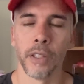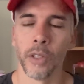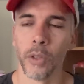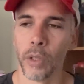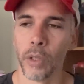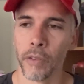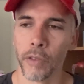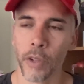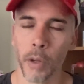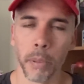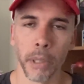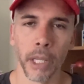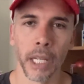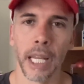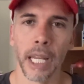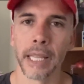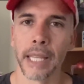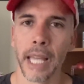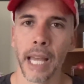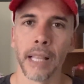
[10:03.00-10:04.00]
Dude, if you're playing
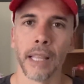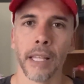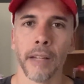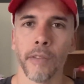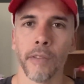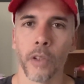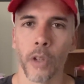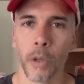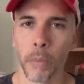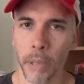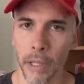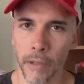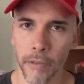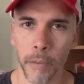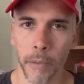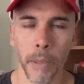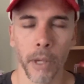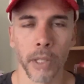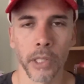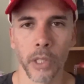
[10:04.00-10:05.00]
at that level, you're playing for
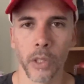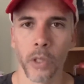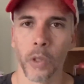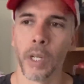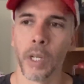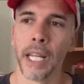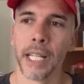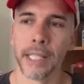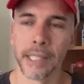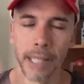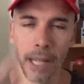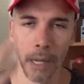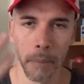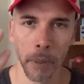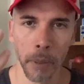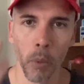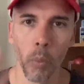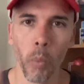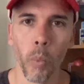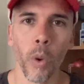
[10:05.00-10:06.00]
Barcelona, it's got to
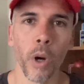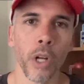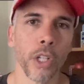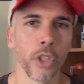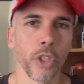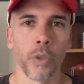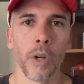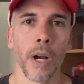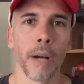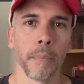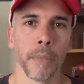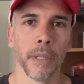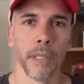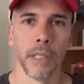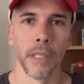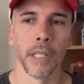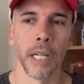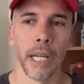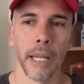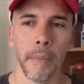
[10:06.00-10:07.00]
be one drop,
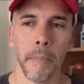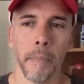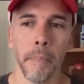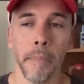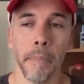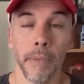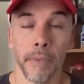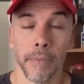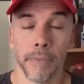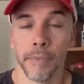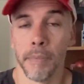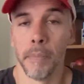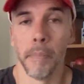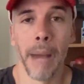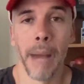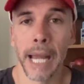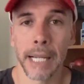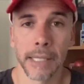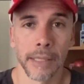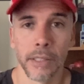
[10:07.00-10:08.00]
at
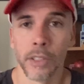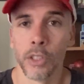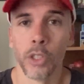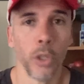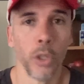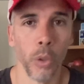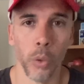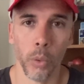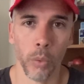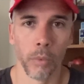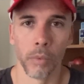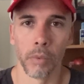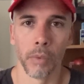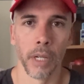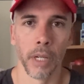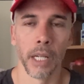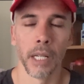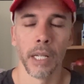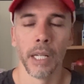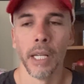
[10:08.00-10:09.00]
max two,
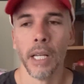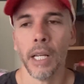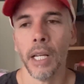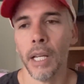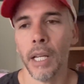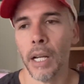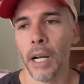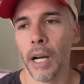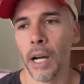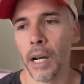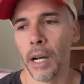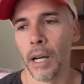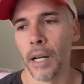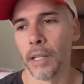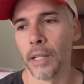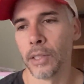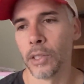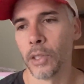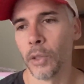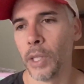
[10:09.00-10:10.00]
right?
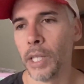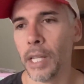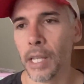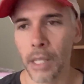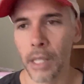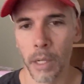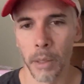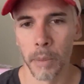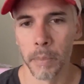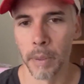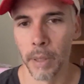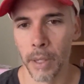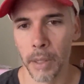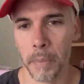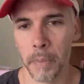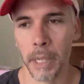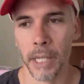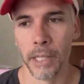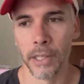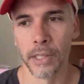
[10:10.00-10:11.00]
Uh, so he ended up uh,
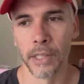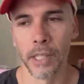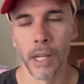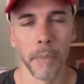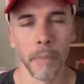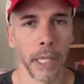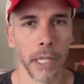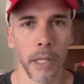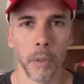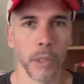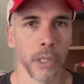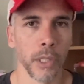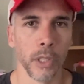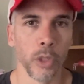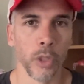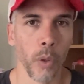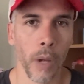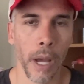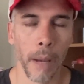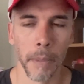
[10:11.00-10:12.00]
being subbed, and he wasn't
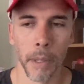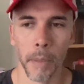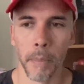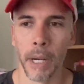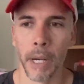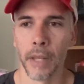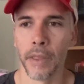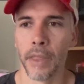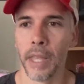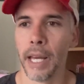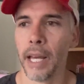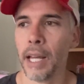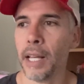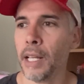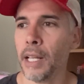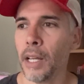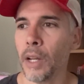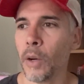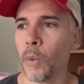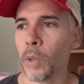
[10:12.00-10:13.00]
too happy about that.
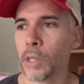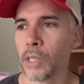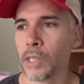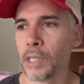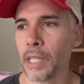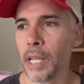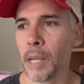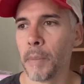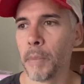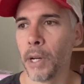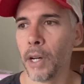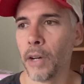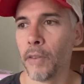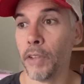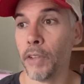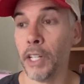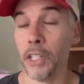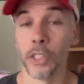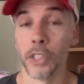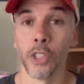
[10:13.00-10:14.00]
What's his name? Uh,
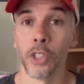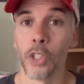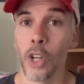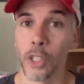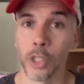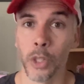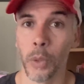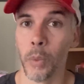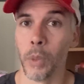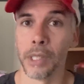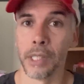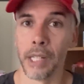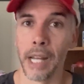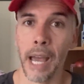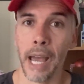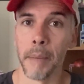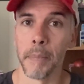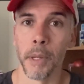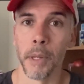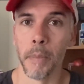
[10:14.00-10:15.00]
Vinicius also wasn't
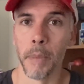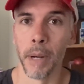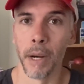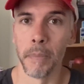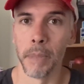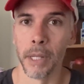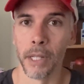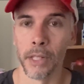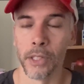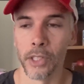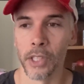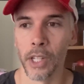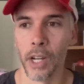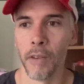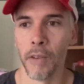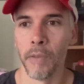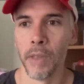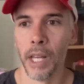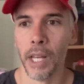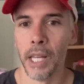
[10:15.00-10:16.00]
happy about being
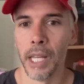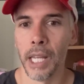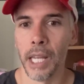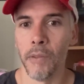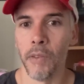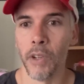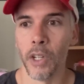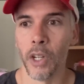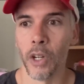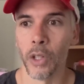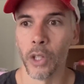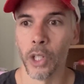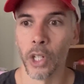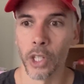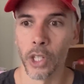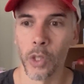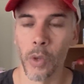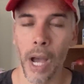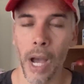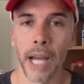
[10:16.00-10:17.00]
subbed, even though,
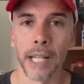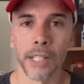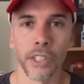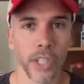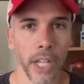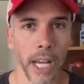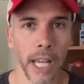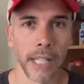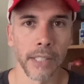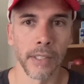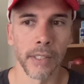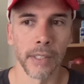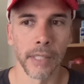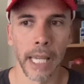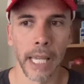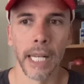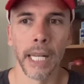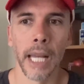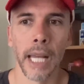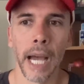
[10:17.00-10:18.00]
look, you had chances.
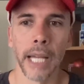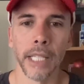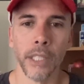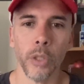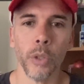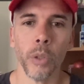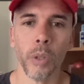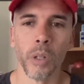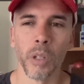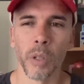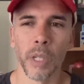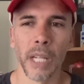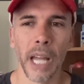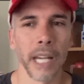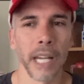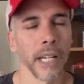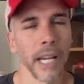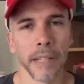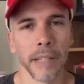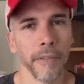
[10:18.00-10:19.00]
And I do agree,
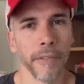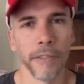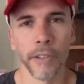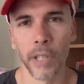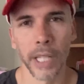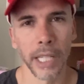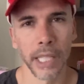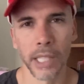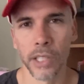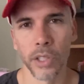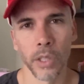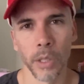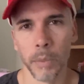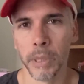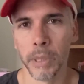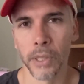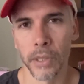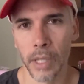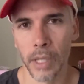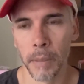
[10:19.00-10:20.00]
I, I didn't feel like he should have
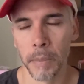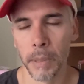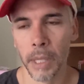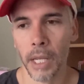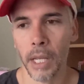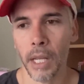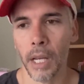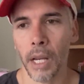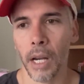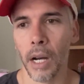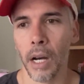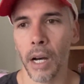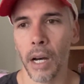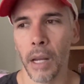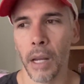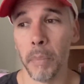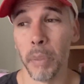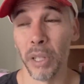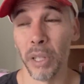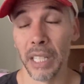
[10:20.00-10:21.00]
been subbed uh,
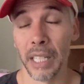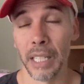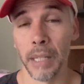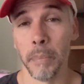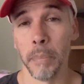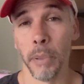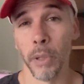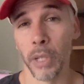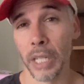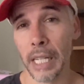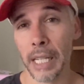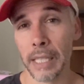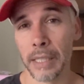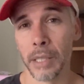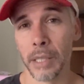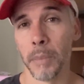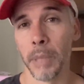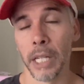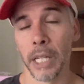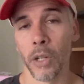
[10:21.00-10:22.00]
and pulling putting in
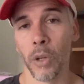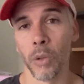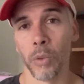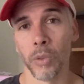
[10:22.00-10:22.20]
some like Lu.